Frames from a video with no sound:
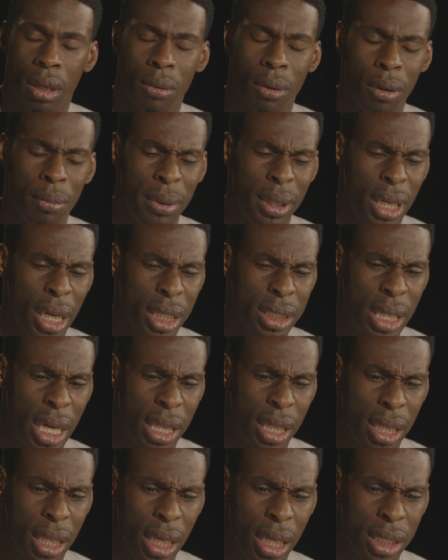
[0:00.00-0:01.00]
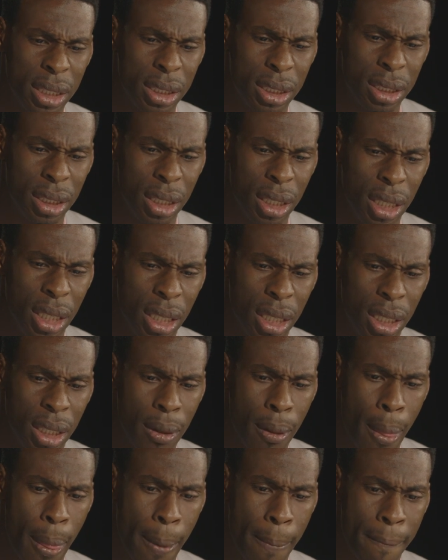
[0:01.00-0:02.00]
Well, because it's
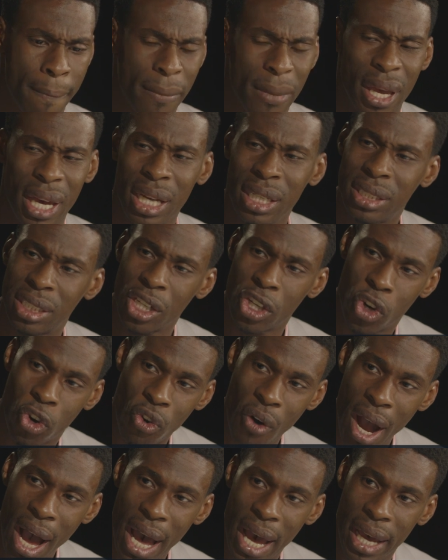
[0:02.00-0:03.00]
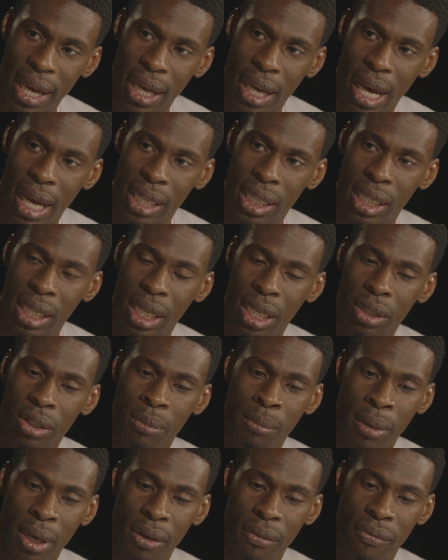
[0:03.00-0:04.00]
it's a cry. I think the
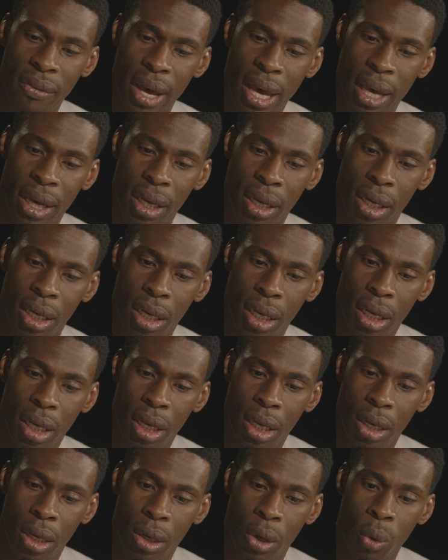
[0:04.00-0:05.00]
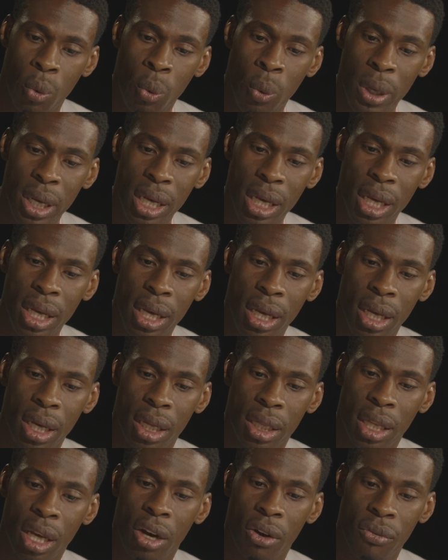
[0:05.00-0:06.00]
mere fact we,
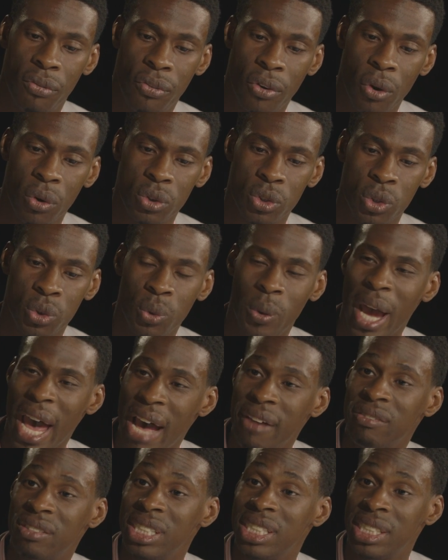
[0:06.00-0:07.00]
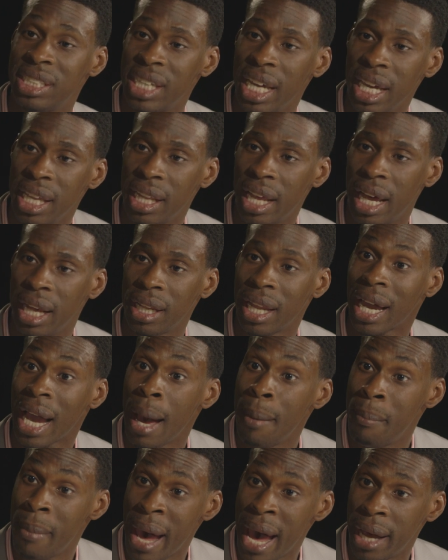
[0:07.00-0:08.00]
there are folks who have to say that. Like,
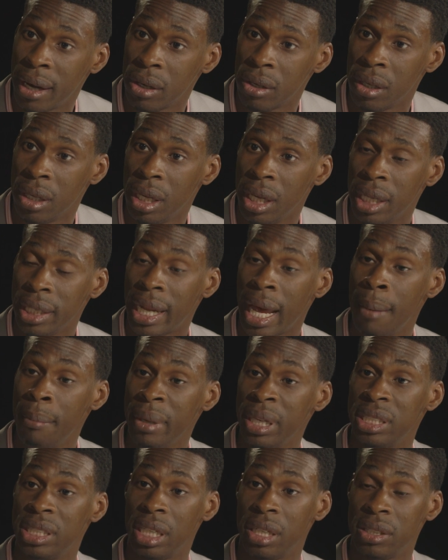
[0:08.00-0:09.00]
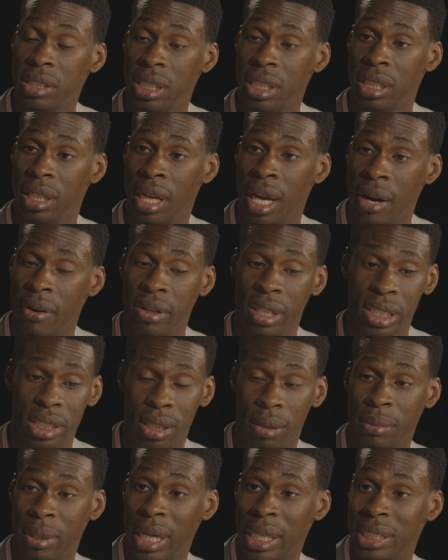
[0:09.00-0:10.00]
I matter. That means there's inherently
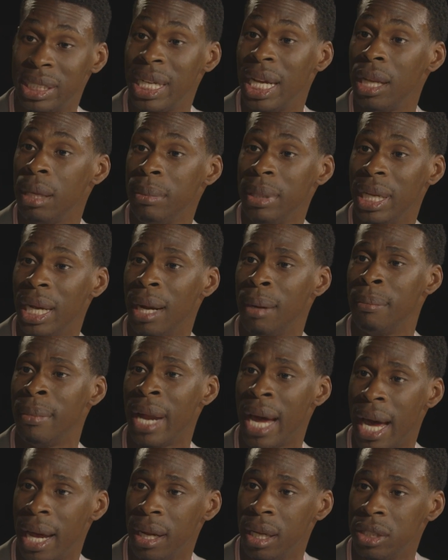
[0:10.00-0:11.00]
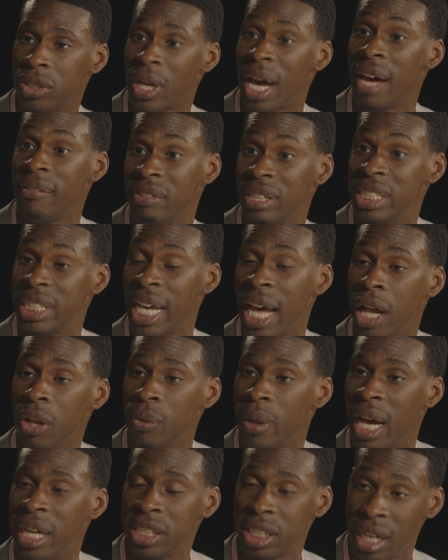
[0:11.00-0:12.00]
something that's telling me that I'm not. So I have to tell
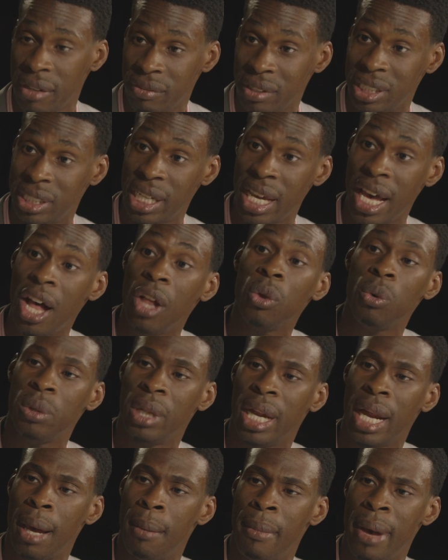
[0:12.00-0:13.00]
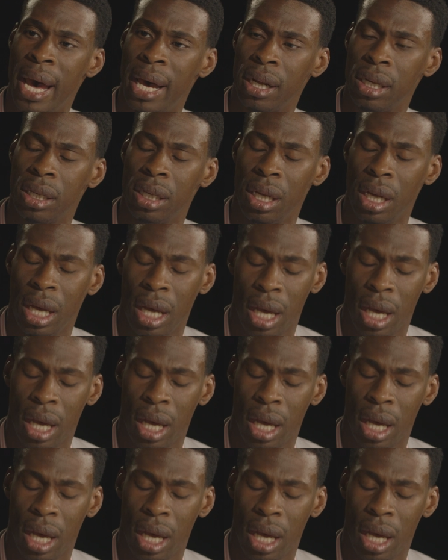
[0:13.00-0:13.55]
you that. I shouldn't have to tell you that I matter.